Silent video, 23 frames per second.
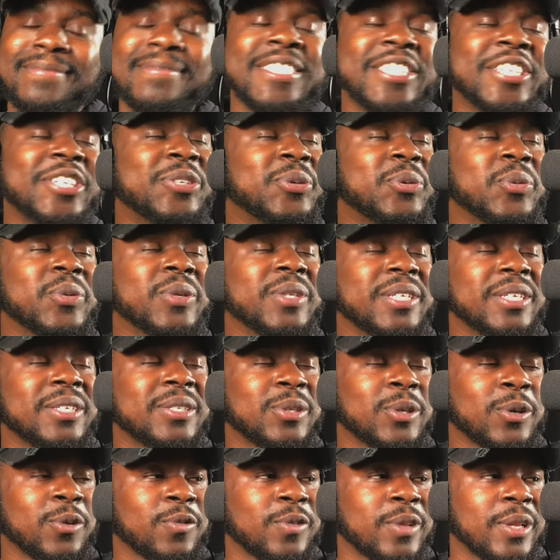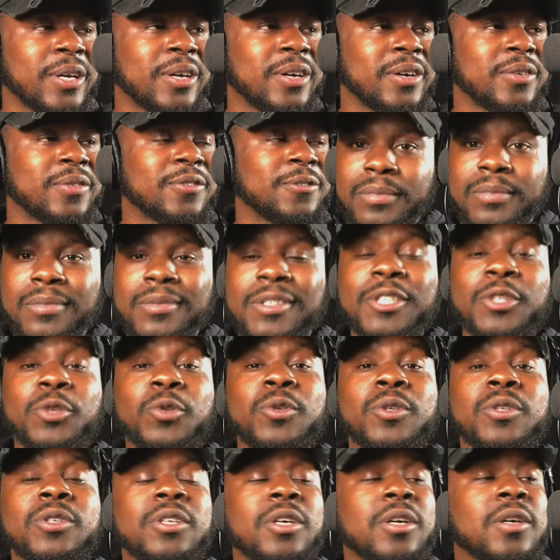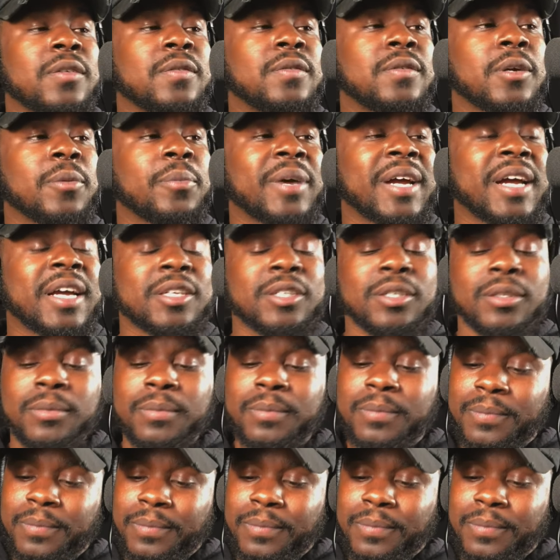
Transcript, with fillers: You deserve love. You deserve compassion.